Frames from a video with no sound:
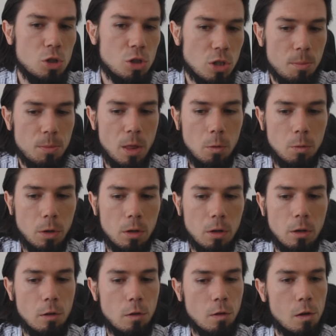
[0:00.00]
which is something we're
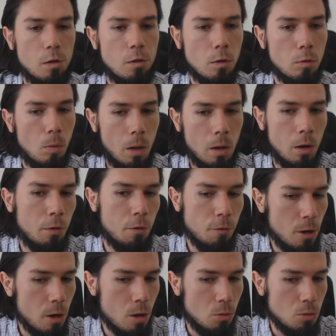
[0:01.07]
going to discuss as well in other
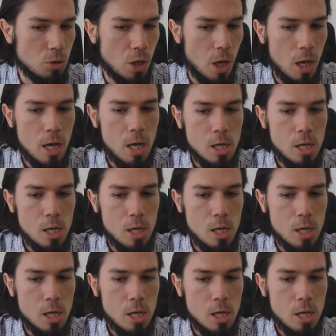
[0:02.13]
videos.